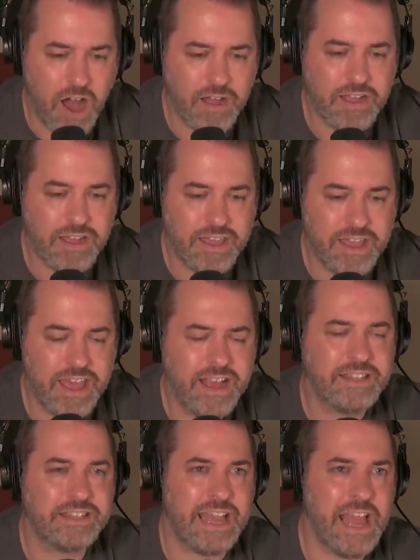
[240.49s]
Rock
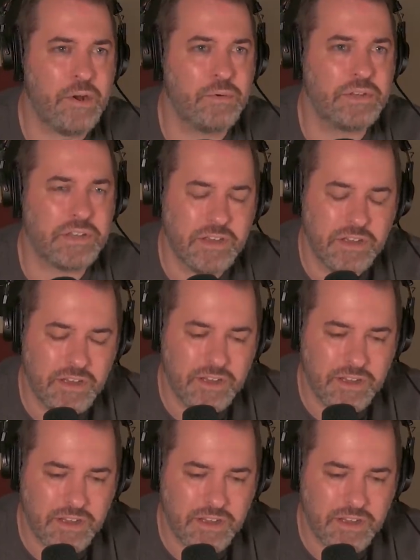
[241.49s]
kicks out.